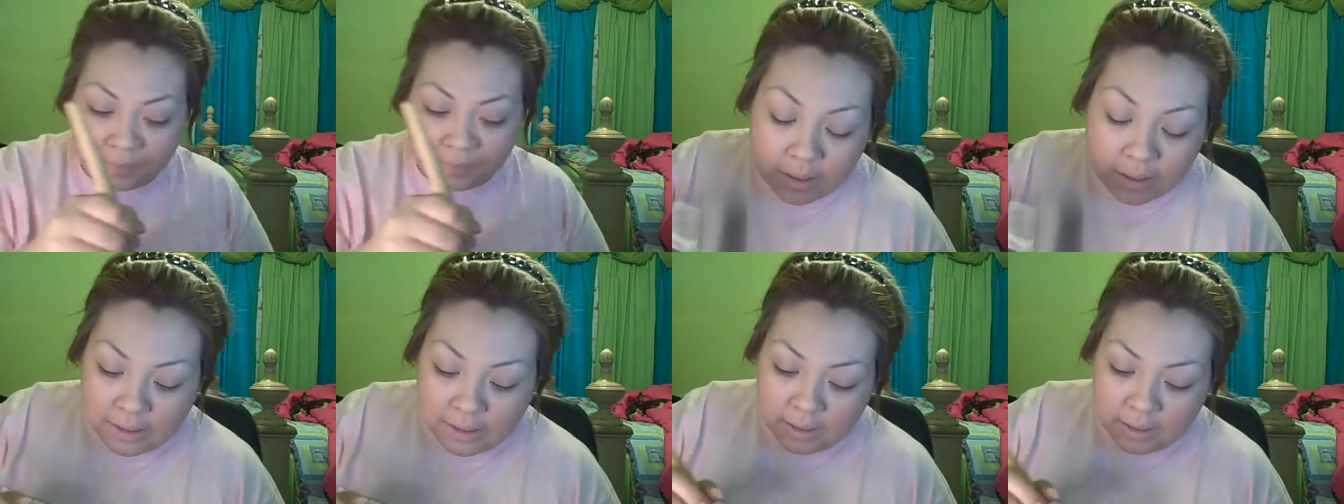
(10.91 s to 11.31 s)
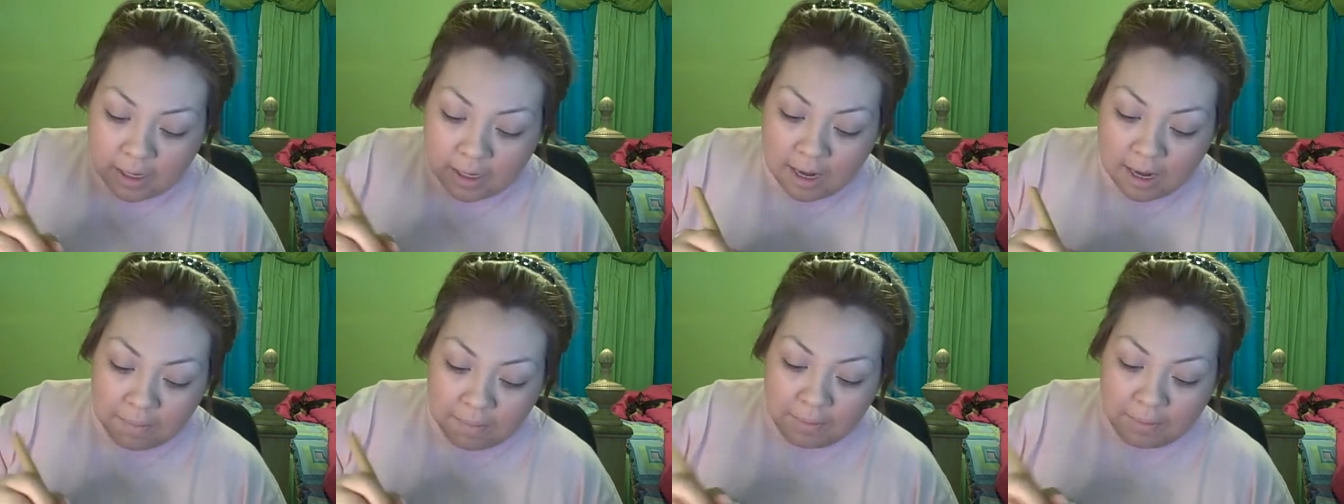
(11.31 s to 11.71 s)
This is
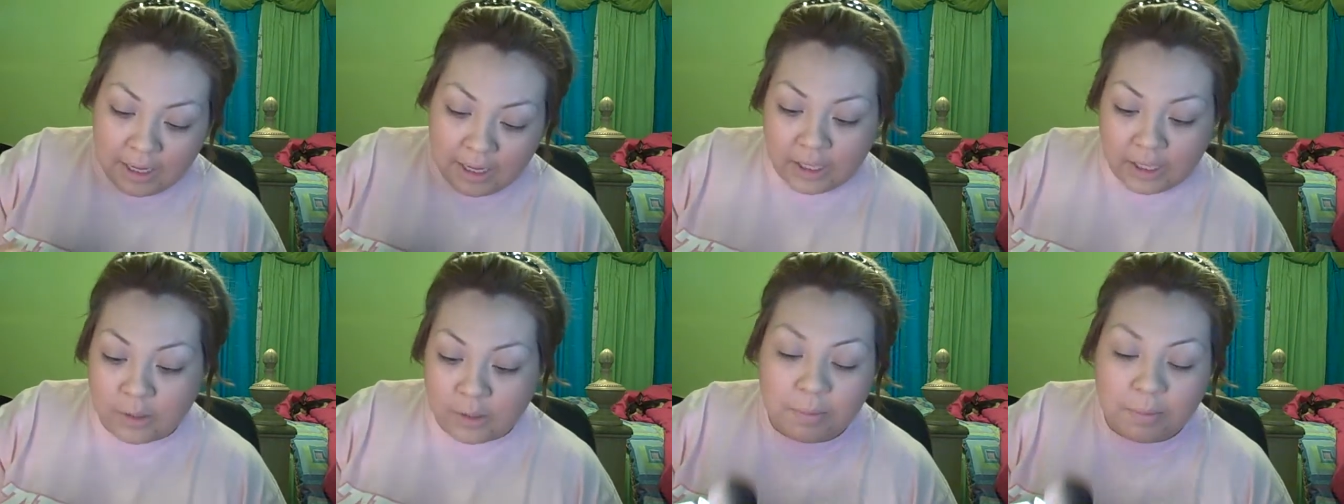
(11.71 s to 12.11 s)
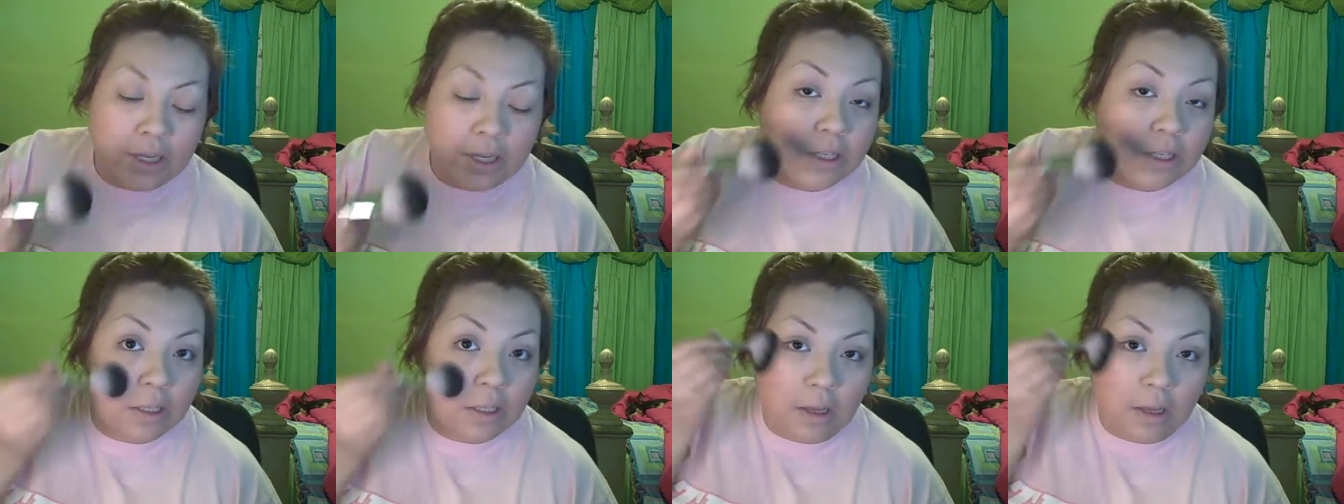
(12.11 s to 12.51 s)
not a blush
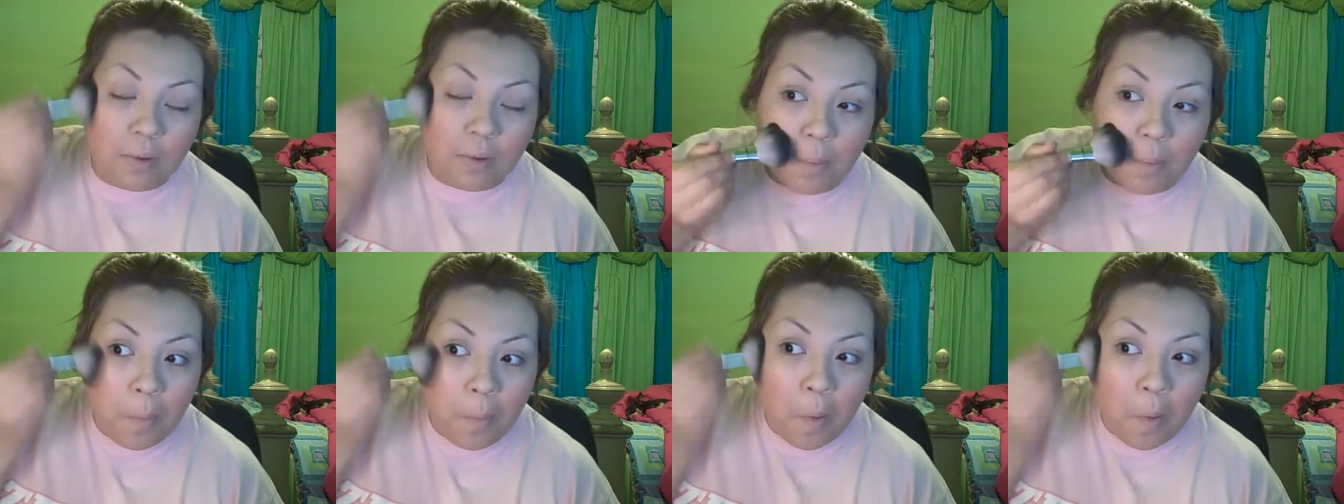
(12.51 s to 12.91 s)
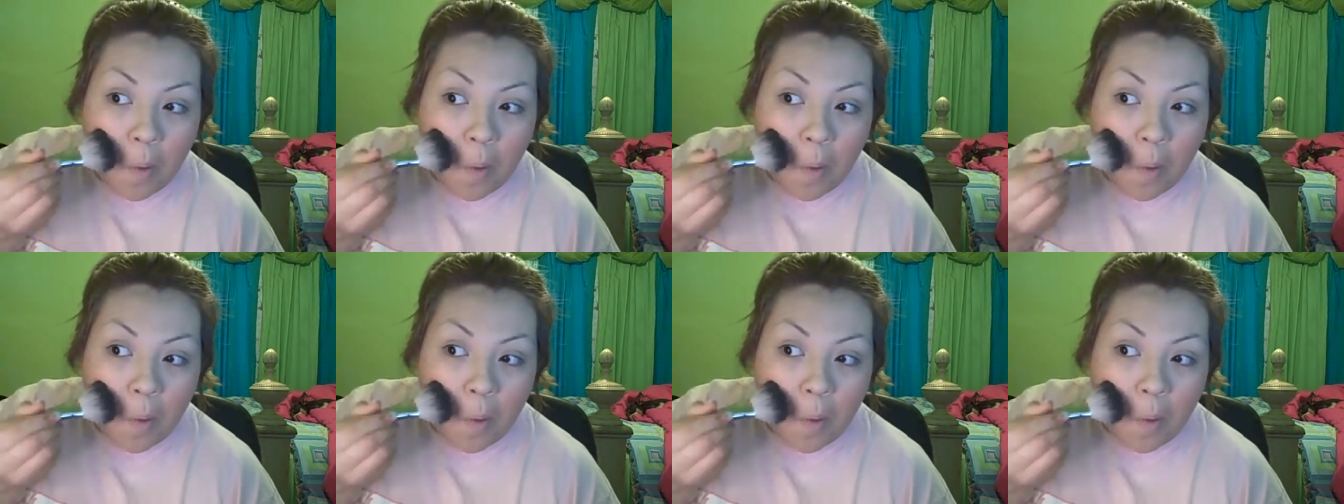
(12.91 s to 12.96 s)
brush though,